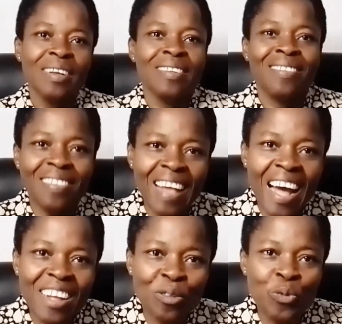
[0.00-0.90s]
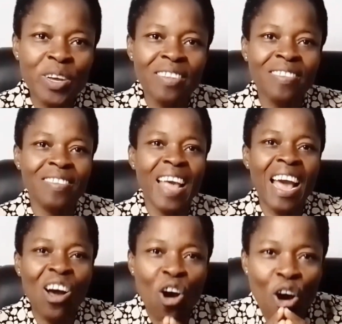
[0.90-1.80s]
Start with
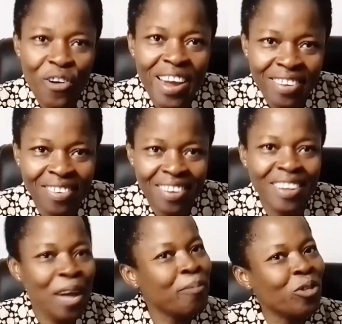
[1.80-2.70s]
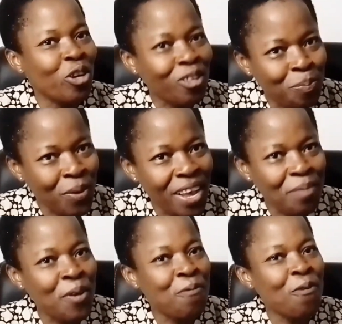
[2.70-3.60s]
encouraging them to
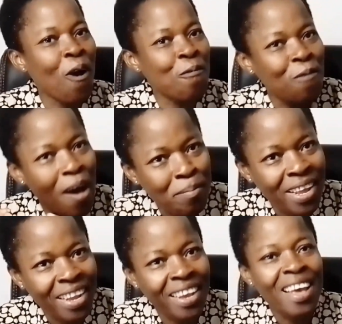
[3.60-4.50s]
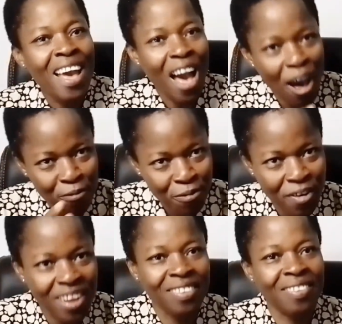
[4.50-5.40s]
speak before family and
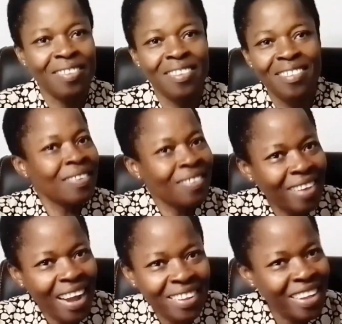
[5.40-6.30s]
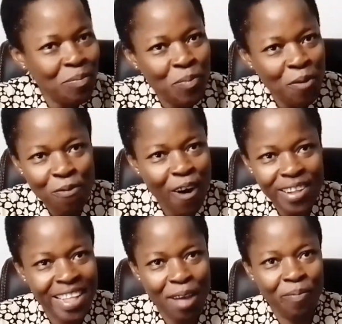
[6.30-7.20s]
friends. Standing
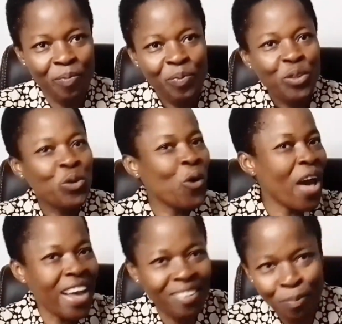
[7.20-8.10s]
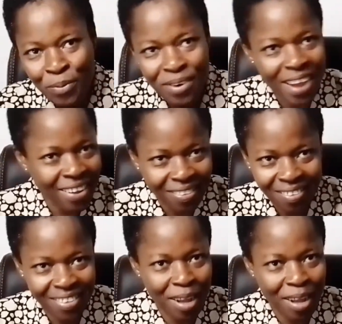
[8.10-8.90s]
before them to express